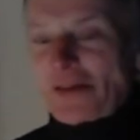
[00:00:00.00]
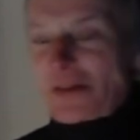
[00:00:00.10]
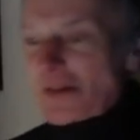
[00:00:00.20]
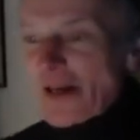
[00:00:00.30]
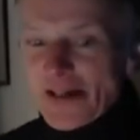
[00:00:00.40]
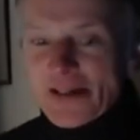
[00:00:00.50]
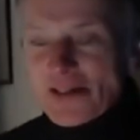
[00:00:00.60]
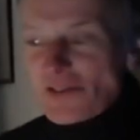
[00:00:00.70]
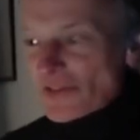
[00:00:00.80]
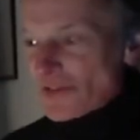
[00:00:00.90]
little
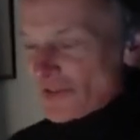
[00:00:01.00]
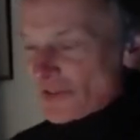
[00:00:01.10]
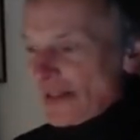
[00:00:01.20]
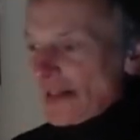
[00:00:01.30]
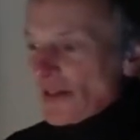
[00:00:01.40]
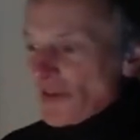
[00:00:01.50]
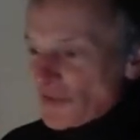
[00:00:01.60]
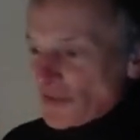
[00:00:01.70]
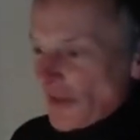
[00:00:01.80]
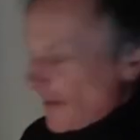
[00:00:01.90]
hiatus.
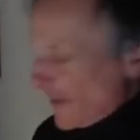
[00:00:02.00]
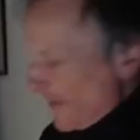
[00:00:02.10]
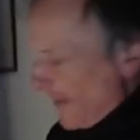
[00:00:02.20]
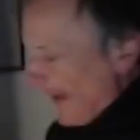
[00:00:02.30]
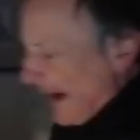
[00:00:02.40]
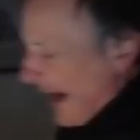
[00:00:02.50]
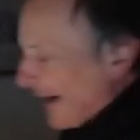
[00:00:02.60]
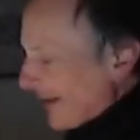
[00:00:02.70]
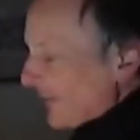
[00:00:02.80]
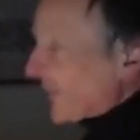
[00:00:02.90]
So
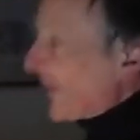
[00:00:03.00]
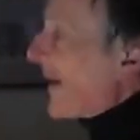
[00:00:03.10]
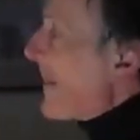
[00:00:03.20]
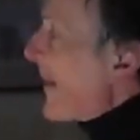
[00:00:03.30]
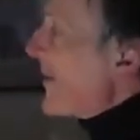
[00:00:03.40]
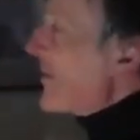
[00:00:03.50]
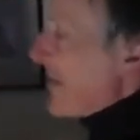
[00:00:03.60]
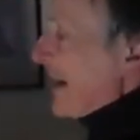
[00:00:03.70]
Einstein, though,